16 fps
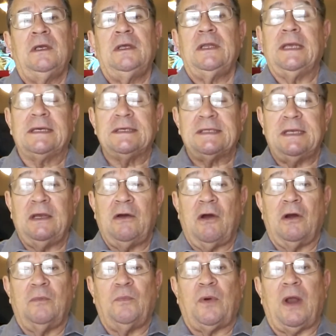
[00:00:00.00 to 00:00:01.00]
The SD
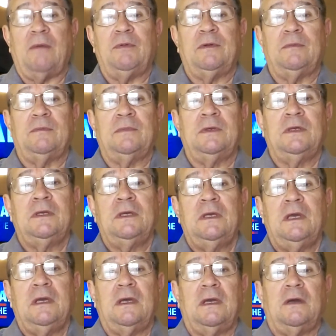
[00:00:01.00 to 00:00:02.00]
card problem,
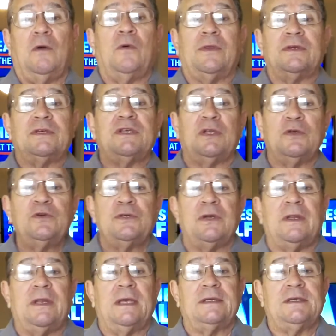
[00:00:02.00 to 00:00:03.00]
or the solution
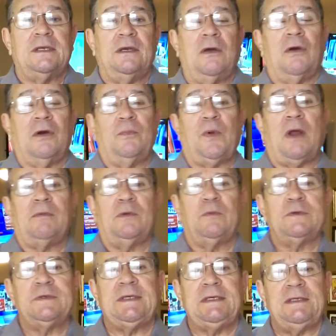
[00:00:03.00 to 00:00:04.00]
to the SD card problem,
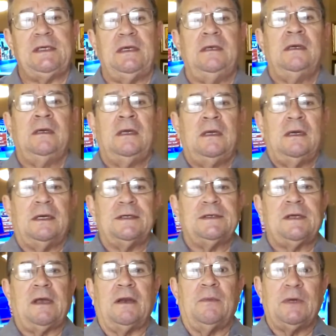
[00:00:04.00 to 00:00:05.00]
was easy. I
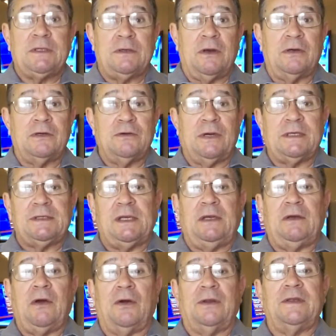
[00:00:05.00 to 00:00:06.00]
just got a much larger SD
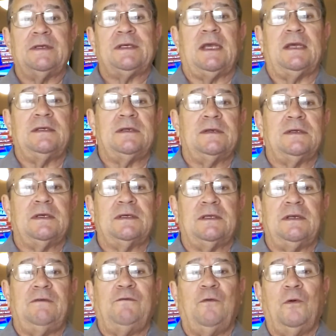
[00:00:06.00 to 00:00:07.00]
card, in this case a
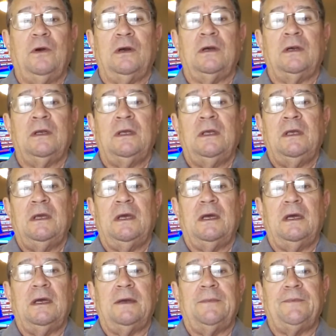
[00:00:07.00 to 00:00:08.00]
64
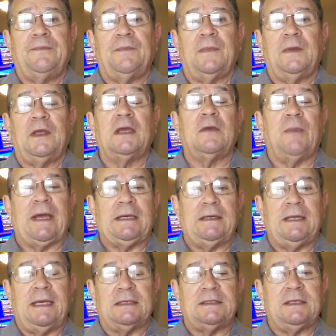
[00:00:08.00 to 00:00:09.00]

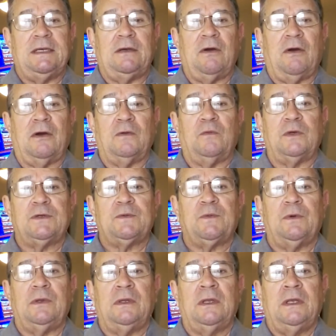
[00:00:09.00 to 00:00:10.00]
gigabyte SD card, which
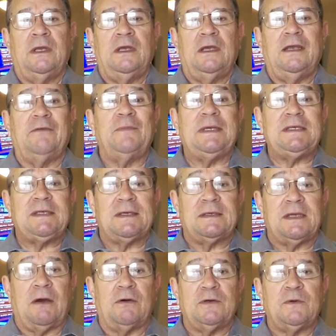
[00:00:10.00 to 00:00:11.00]
will give me
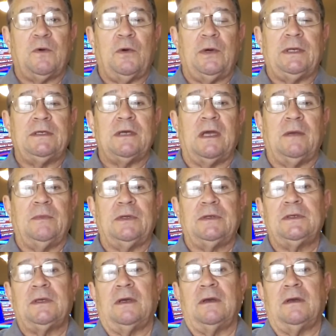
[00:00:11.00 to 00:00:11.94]
6 hours recording time at